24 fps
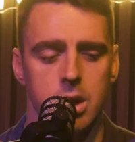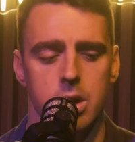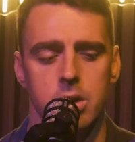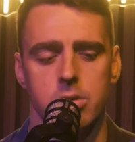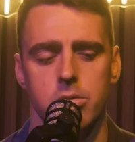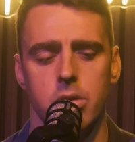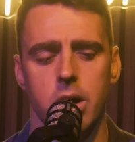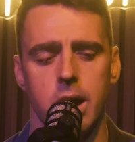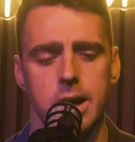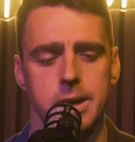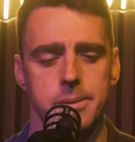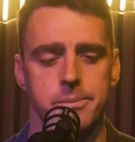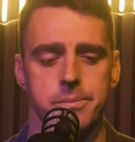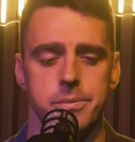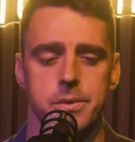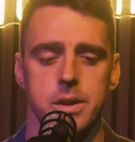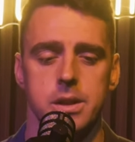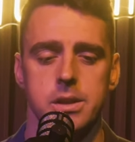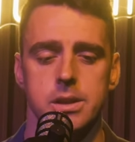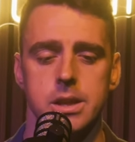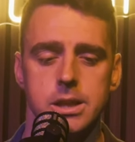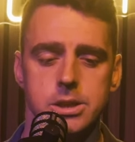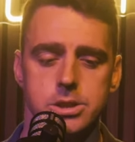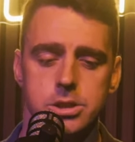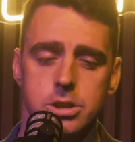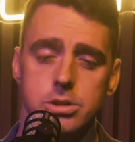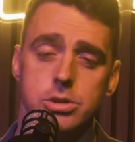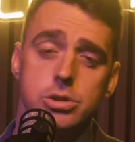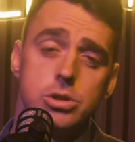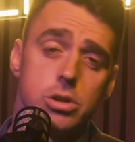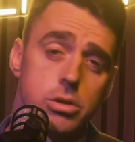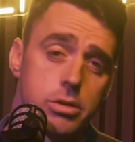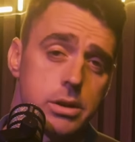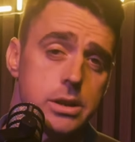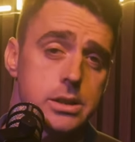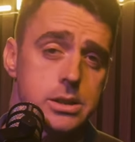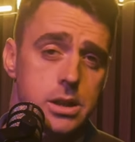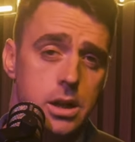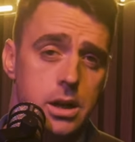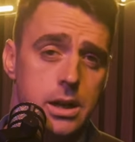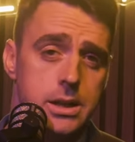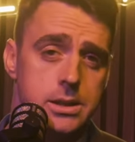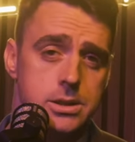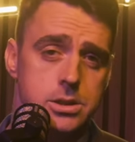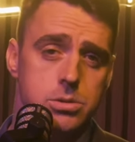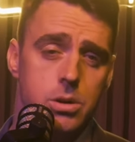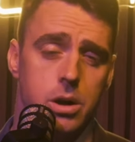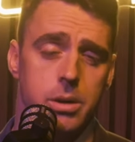Right, these two stories are
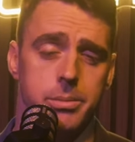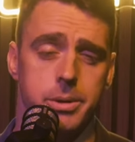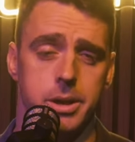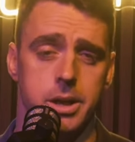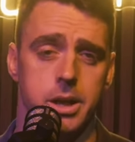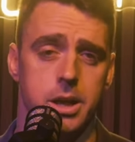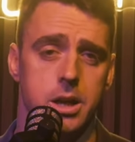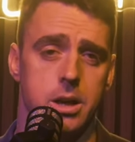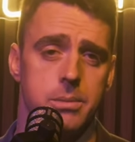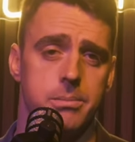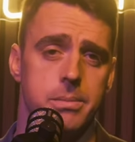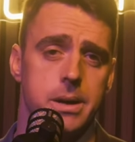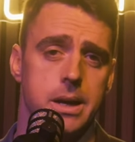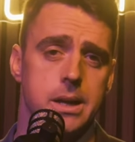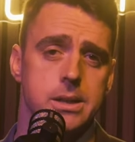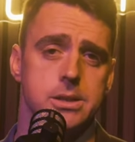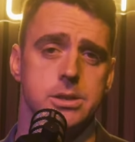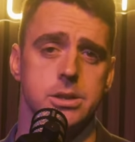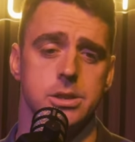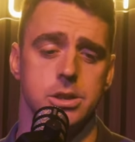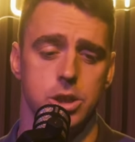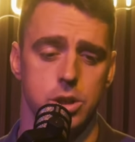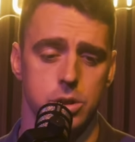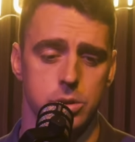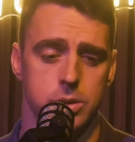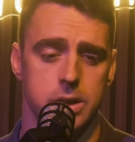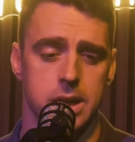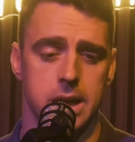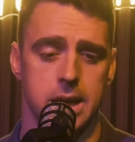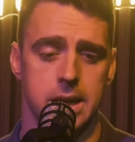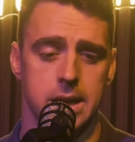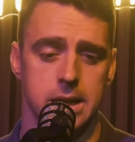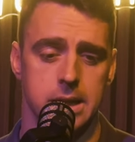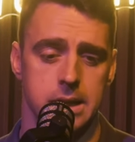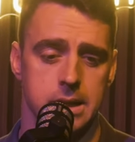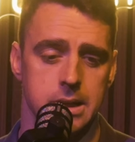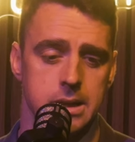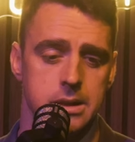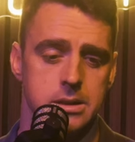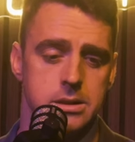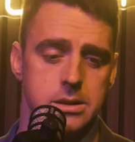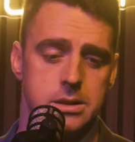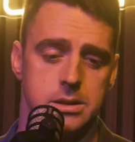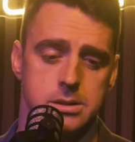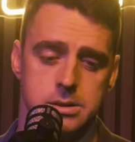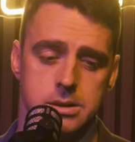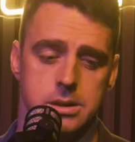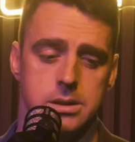intertwined. We're going to come back to the UK here
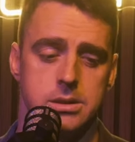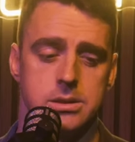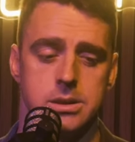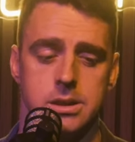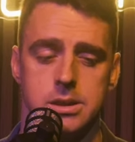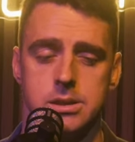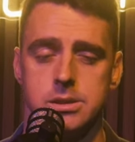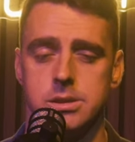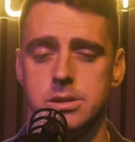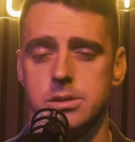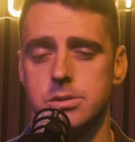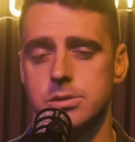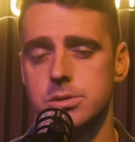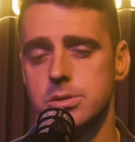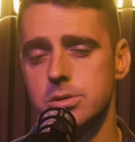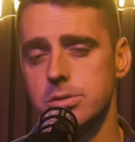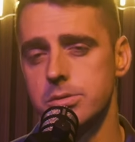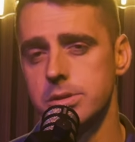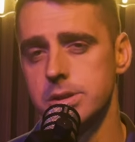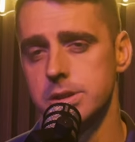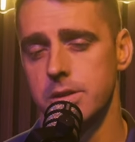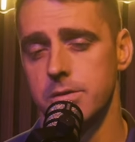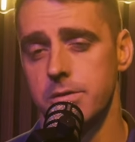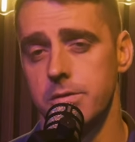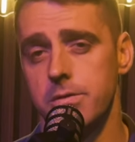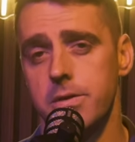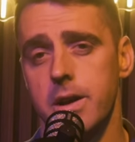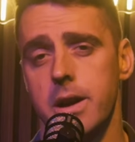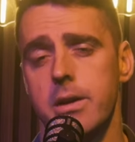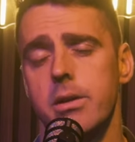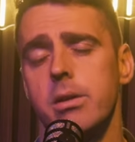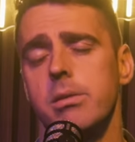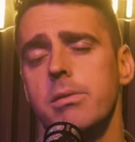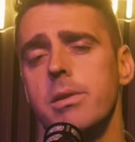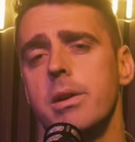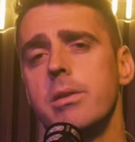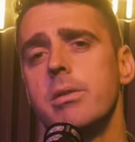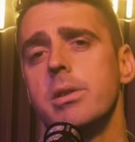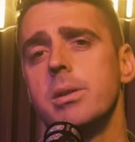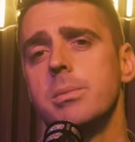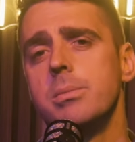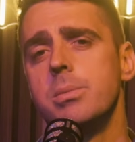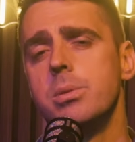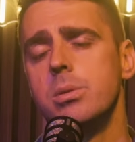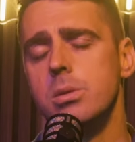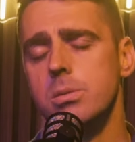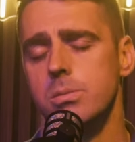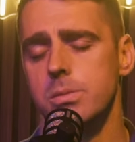because these two stories are very, very
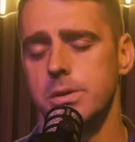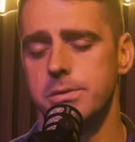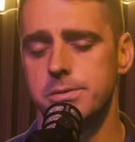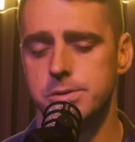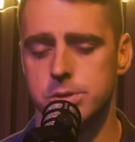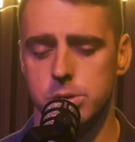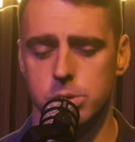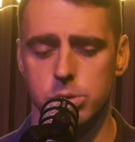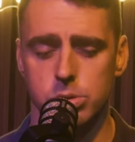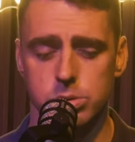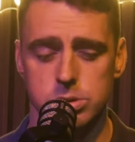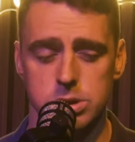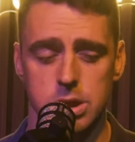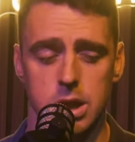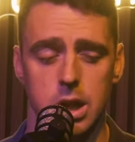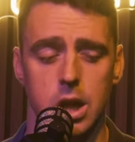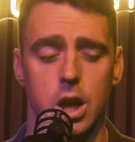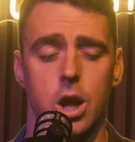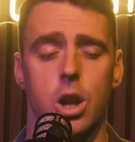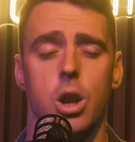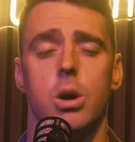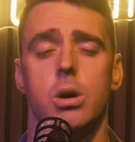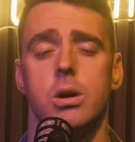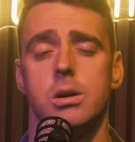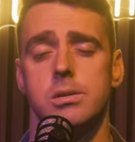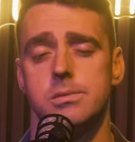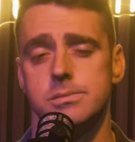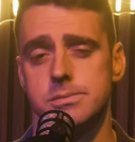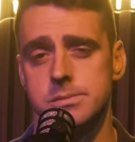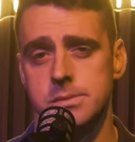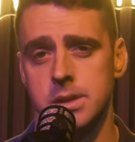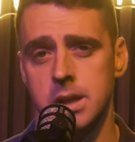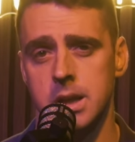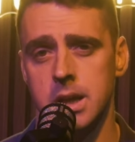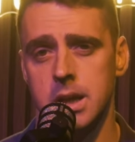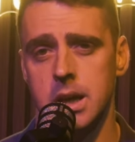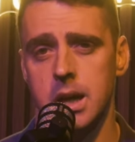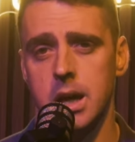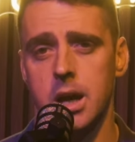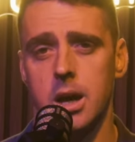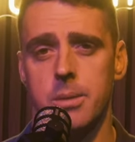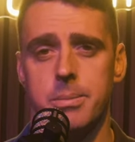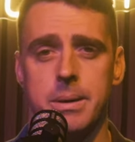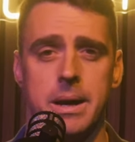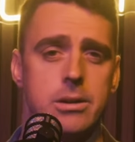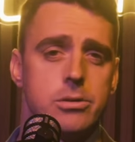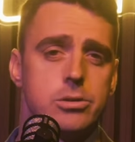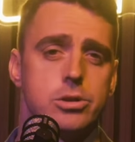important. We've talked a lot
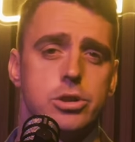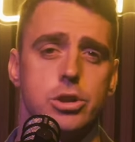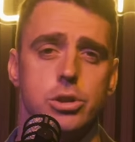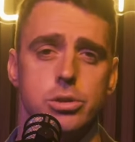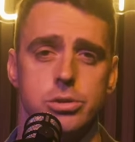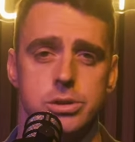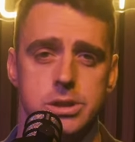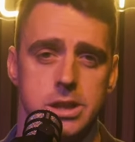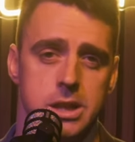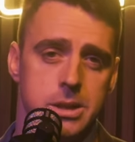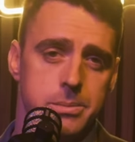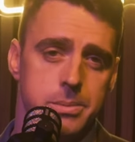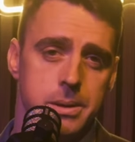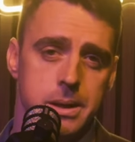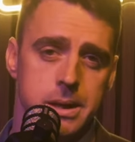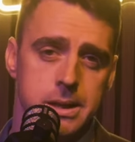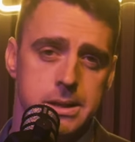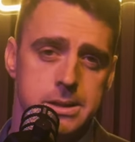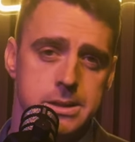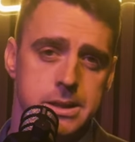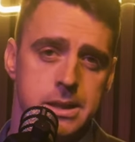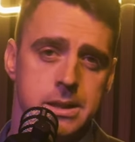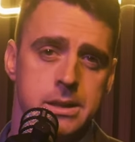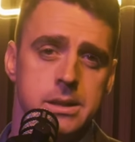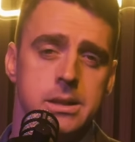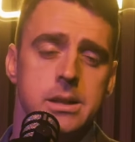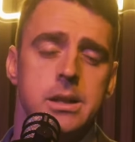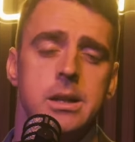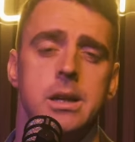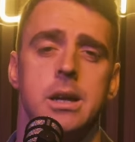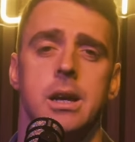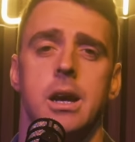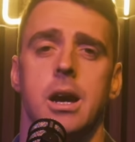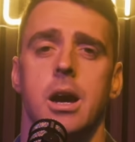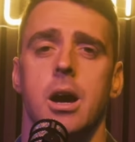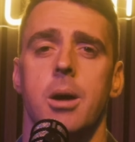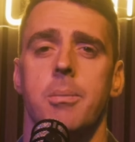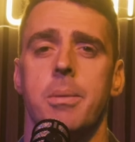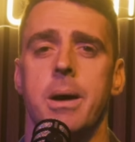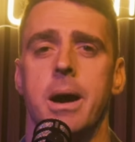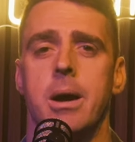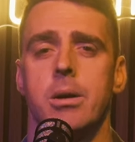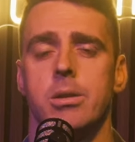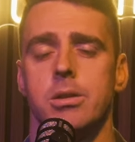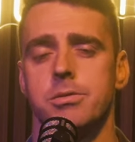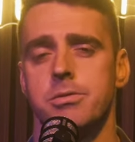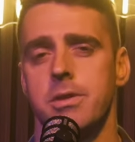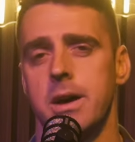about two-tier policing,
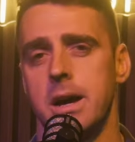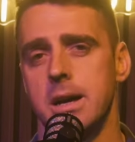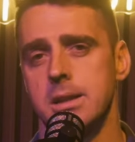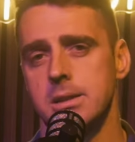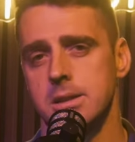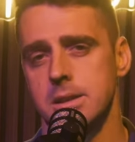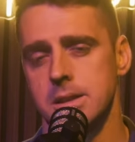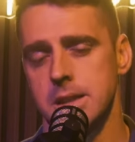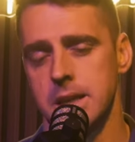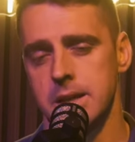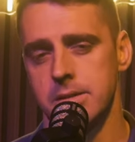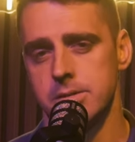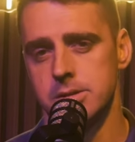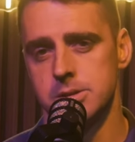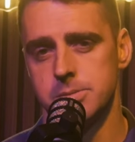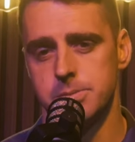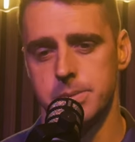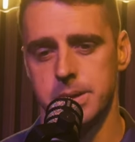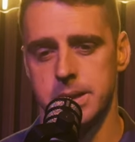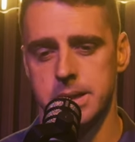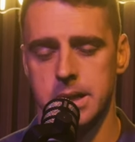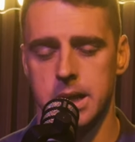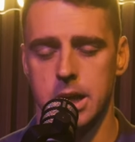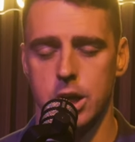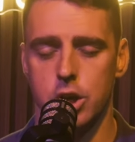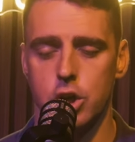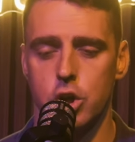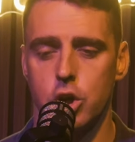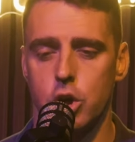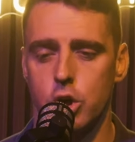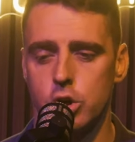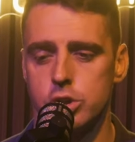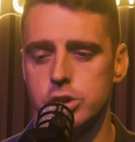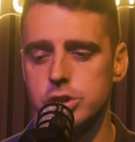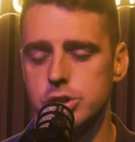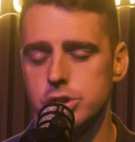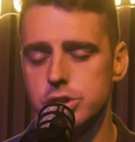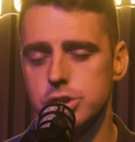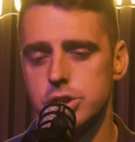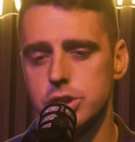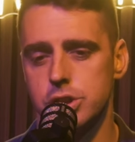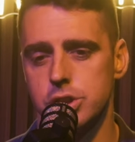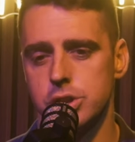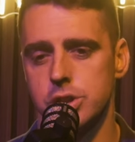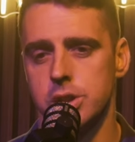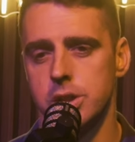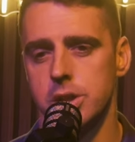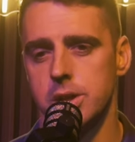about the fact that there has been a
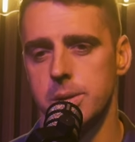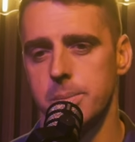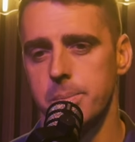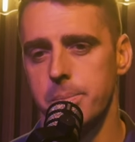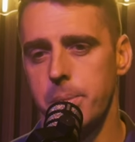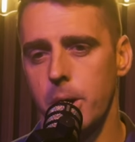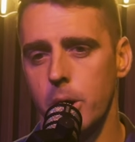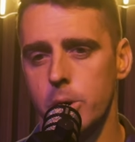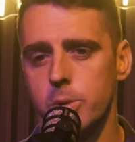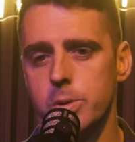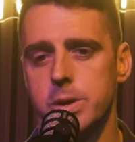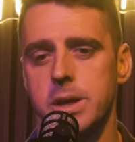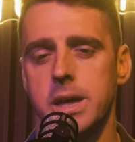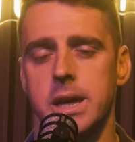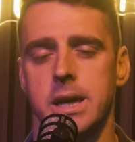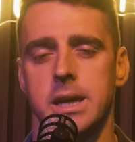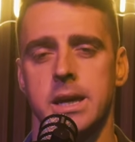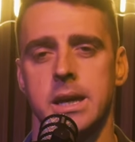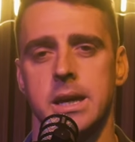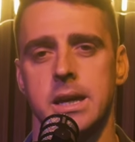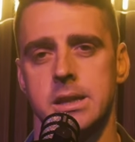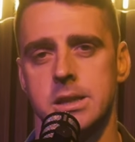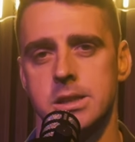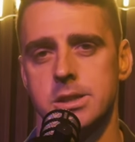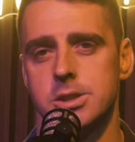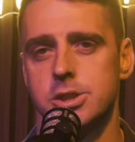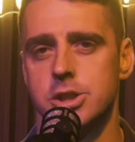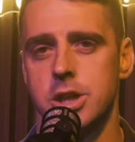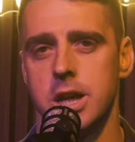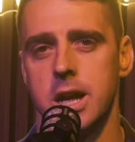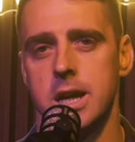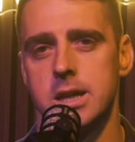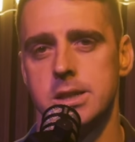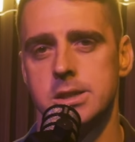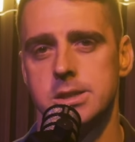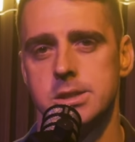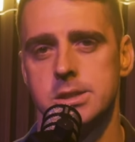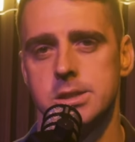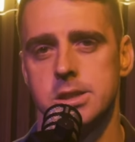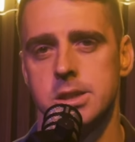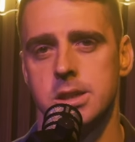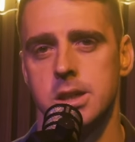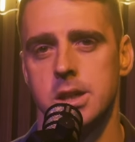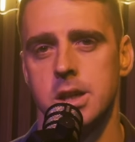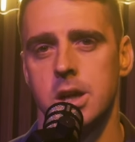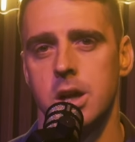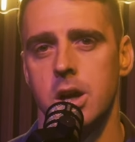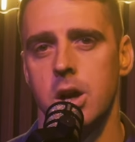constant poking in the chest
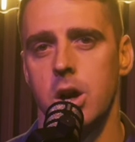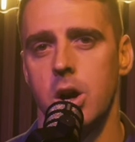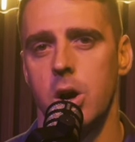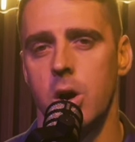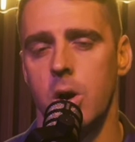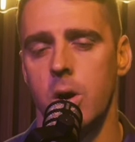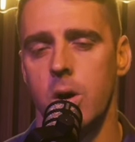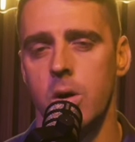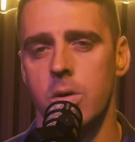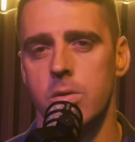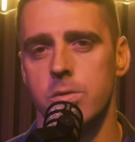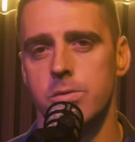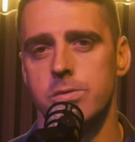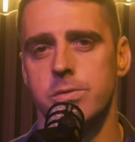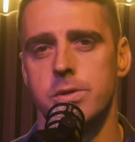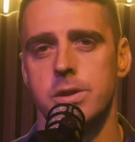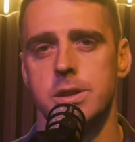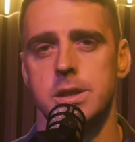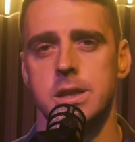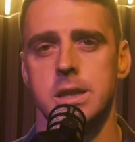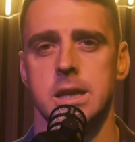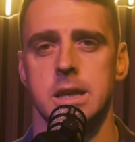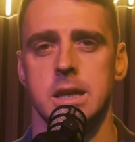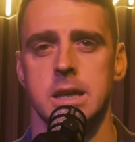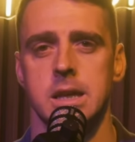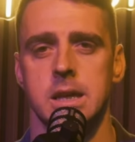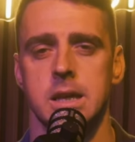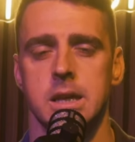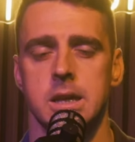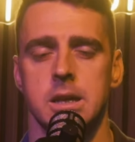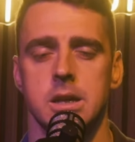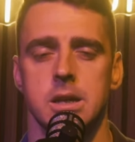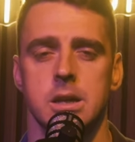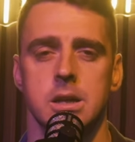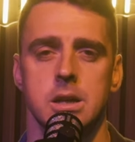of the